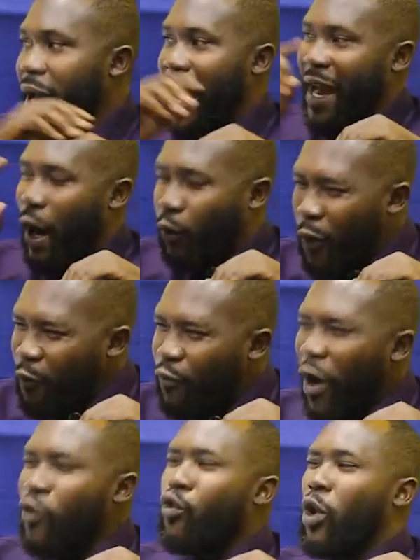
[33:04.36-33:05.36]
And
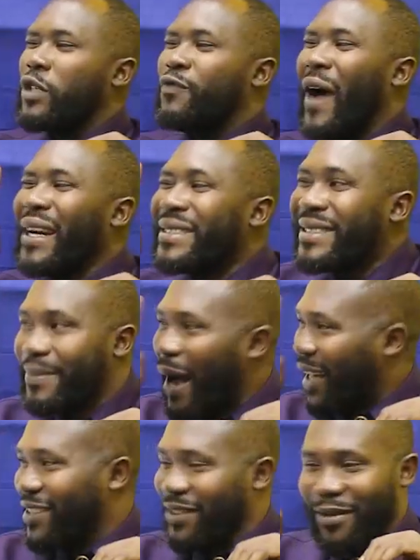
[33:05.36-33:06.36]
Akufo-Addo was very
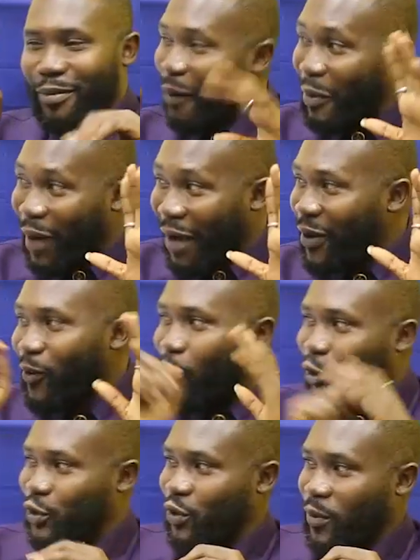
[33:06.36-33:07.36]
smart, but we brought young
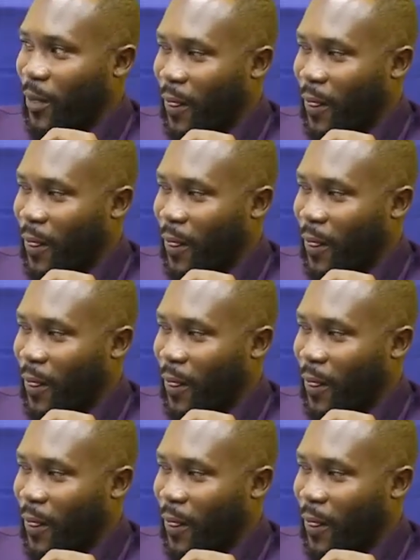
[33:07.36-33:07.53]
also.